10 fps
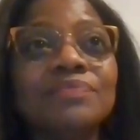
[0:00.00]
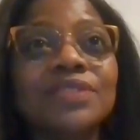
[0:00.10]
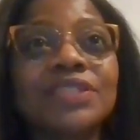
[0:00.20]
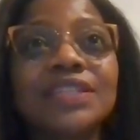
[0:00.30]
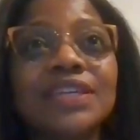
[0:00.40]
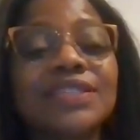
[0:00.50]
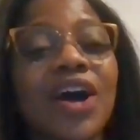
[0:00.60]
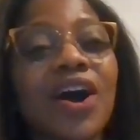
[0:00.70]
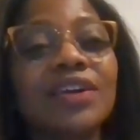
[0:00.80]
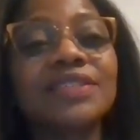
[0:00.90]
she's
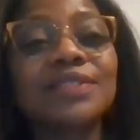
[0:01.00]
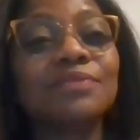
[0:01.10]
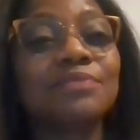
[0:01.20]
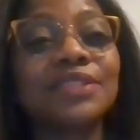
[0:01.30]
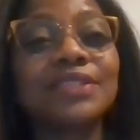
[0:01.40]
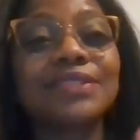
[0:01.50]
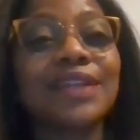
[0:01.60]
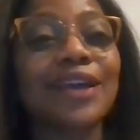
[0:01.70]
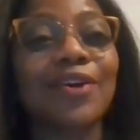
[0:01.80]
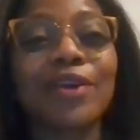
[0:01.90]
awesome. She's
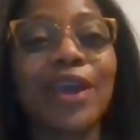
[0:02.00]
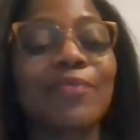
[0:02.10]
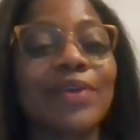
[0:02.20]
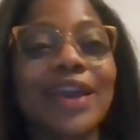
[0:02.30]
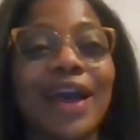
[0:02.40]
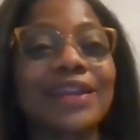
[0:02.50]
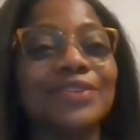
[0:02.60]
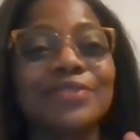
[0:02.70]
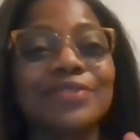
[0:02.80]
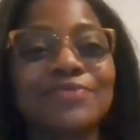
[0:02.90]
like, okay, we got
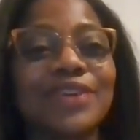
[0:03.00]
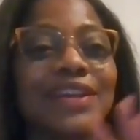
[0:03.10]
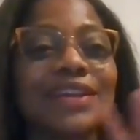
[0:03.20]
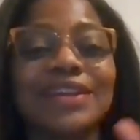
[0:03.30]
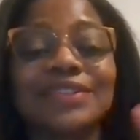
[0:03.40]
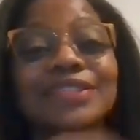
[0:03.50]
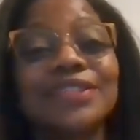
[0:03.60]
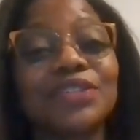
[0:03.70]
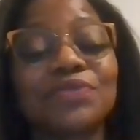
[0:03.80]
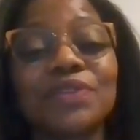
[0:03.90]
it. You can run it. And
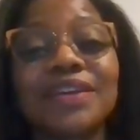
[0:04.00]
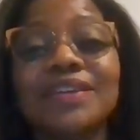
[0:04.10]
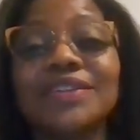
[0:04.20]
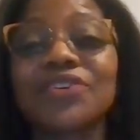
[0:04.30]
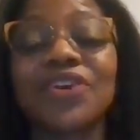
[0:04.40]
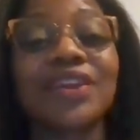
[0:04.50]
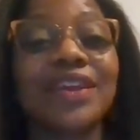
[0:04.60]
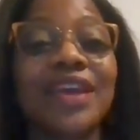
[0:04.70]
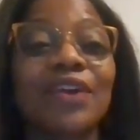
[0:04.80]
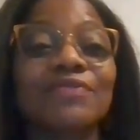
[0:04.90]
Chaundria and
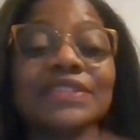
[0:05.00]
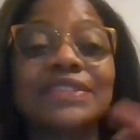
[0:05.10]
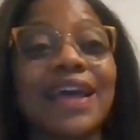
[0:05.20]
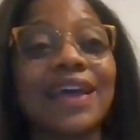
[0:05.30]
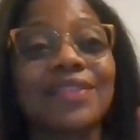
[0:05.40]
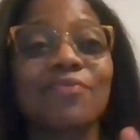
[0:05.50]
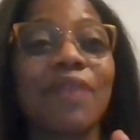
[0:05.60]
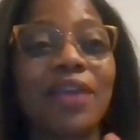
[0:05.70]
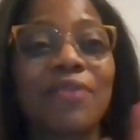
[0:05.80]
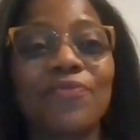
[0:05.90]
Charlene have set the
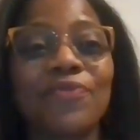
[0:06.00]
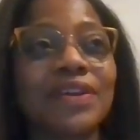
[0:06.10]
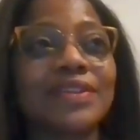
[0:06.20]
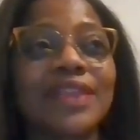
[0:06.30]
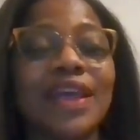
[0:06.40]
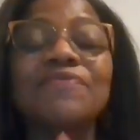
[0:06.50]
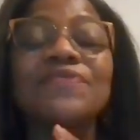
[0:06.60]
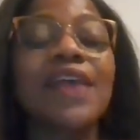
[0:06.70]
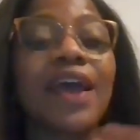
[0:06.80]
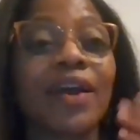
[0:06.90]
right foot. They've
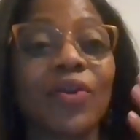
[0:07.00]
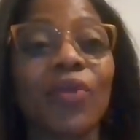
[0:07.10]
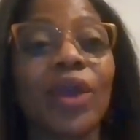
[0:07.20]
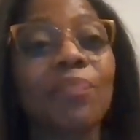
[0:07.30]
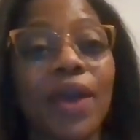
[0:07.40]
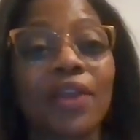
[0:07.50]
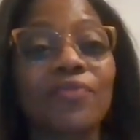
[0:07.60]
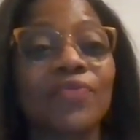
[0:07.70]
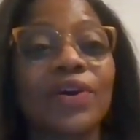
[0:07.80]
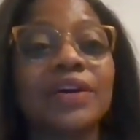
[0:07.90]
set a great
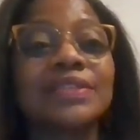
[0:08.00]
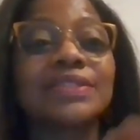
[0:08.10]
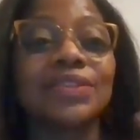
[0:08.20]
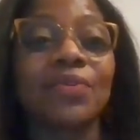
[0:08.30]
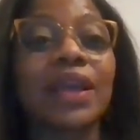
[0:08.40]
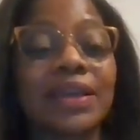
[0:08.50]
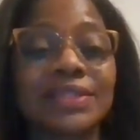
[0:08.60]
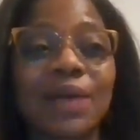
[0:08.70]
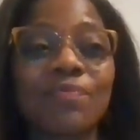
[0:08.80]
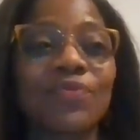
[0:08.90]
pattern for us, great
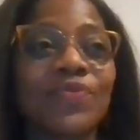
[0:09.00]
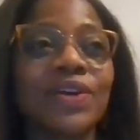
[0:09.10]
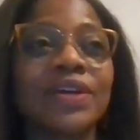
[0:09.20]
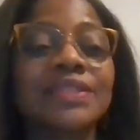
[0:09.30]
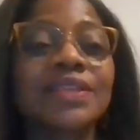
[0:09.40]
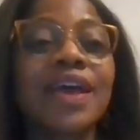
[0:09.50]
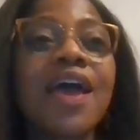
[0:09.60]
example for us.